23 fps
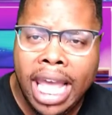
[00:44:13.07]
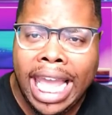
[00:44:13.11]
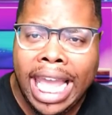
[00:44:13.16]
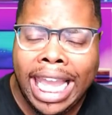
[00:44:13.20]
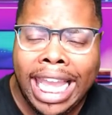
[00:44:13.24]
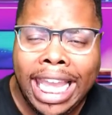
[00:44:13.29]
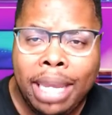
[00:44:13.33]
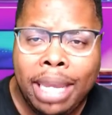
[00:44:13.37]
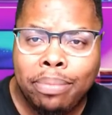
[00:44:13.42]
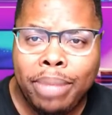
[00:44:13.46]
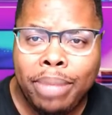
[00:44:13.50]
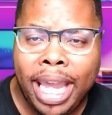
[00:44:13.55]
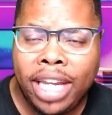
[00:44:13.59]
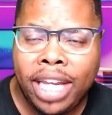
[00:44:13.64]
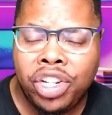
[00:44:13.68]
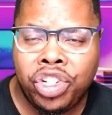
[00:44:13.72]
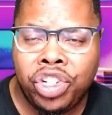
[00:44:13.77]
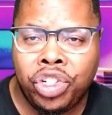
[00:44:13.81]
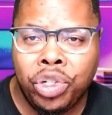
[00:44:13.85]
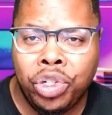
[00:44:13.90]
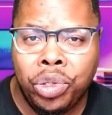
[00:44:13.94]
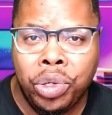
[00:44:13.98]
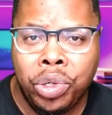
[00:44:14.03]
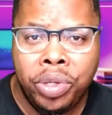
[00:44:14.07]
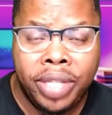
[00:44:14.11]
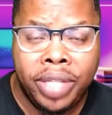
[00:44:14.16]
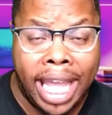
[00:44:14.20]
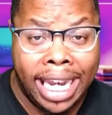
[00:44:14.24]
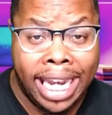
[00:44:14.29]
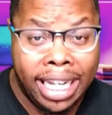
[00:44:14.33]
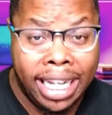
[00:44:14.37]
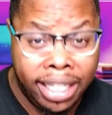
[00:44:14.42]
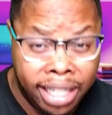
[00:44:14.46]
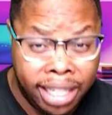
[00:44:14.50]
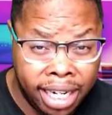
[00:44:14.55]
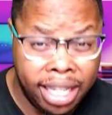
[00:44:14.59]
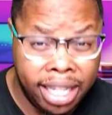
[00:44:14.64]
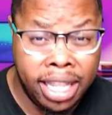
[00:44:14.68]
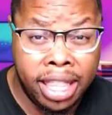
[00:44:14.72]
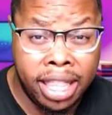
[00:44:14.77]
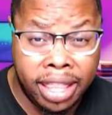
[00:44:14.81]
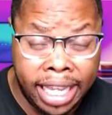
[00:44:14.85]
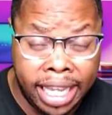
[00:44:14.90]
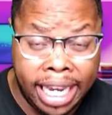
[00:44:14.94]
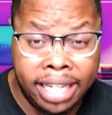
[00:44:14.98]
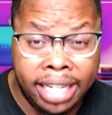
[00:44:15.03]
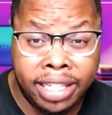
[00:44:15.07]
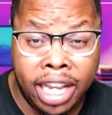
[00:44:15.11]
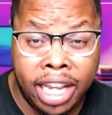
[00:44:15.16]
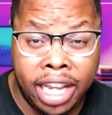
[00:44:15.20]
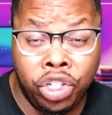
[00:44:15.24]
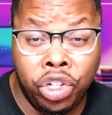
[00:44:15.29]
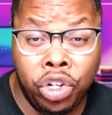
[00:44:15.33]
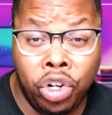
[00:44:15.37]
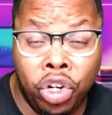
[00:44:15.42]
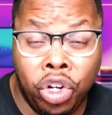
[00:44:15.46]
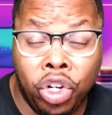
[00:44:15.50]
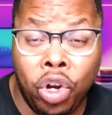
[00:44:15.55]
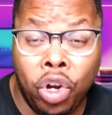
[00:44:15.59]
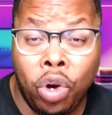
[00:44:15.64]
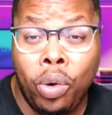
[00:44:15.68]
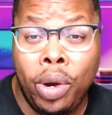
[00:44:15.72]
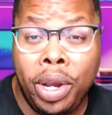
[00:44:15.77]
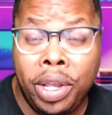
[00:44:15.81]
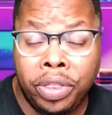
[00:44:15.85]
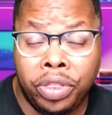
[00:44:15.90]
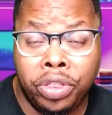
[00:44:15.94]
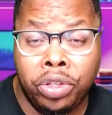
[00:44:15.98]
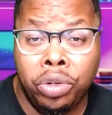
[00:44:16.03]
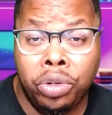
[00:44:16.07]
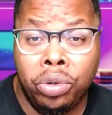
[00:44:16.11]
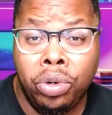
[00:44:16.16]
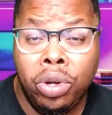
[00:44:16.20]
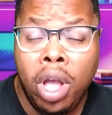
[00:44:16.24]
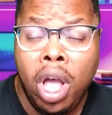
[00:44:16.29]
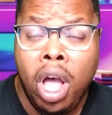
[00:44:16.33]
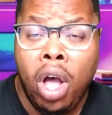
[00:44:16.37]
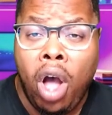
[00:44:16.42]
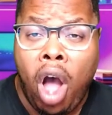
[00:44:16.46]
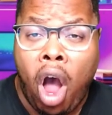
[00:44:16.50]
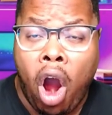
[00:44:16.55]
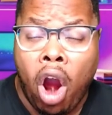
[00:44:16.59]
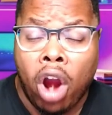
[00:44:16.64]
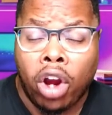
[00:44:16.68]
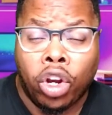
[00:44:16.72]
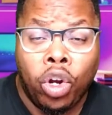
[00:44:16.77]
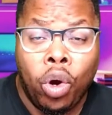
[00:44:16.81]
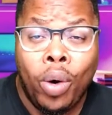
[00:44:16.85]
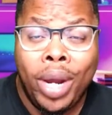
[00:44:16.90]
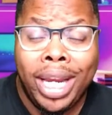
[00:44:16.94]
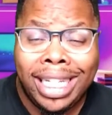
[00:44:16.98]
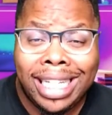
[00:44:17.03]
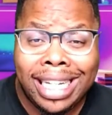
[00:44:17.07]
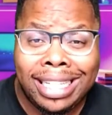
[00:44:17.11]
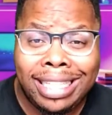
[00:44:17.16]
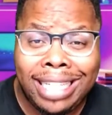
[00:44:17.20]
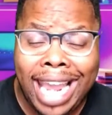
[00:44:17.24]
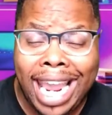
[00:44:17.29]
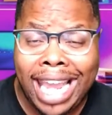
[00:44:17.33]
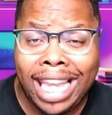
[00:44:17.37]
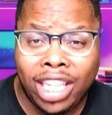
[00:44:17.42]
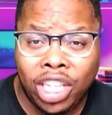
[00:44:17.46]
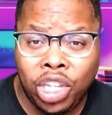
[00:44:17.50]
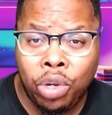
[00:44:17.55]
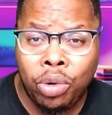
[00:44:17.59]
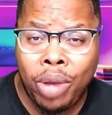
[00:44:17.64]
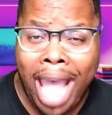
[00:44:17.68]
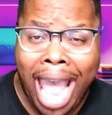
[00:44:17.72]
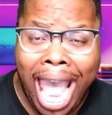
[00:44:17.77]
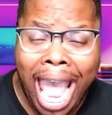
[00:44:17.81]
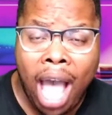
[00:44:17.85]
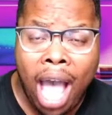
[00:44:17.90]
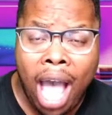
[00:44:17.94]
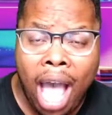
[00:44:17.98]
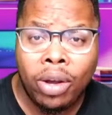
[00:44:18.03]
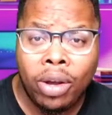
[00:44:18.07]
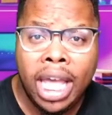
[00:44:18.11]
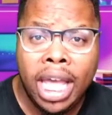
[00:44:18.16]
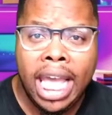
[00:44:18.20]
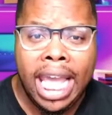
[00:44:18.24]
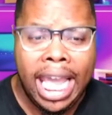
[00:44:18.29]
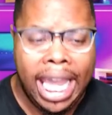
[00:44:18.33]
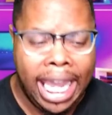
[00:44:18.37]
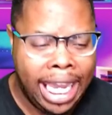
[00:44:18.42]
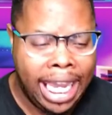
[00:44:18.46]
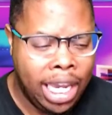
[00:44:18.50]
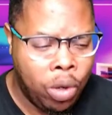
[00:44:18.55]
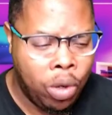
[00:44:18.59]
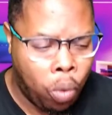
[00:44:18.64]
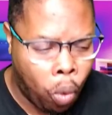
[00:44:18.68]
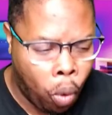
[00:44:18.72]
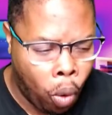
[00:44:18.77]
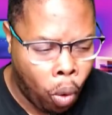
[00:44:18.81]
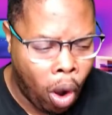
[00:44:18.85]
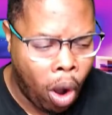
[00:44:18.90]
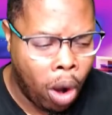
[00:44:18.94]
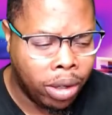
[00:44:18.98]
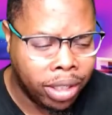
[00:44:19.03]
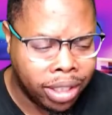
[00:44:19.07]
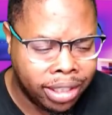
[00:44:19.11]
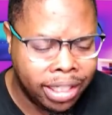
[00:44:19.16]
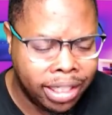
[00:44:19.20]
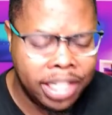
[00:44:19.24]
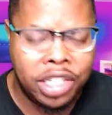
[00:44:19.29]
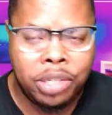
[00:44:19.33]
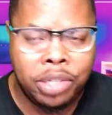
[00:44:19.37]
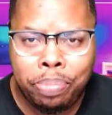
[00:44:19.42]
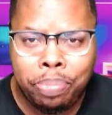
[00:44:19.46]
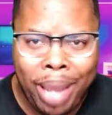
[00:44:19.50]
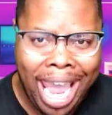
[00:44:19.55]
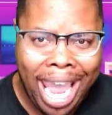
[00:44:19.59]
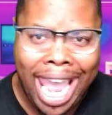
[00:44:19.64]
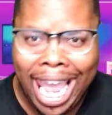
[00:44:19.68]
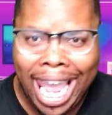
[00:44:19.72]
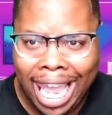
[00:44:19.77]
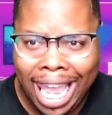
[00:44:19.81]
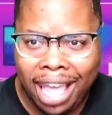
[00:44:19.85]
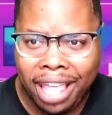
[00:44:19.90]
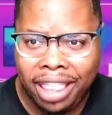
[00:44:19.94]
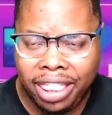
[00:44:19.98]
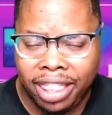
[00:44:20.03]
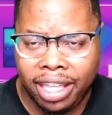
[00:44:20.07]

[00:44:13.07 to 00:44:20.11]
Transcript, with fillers: He made sure that none of the things that you're going through are going to take you out. He walked this path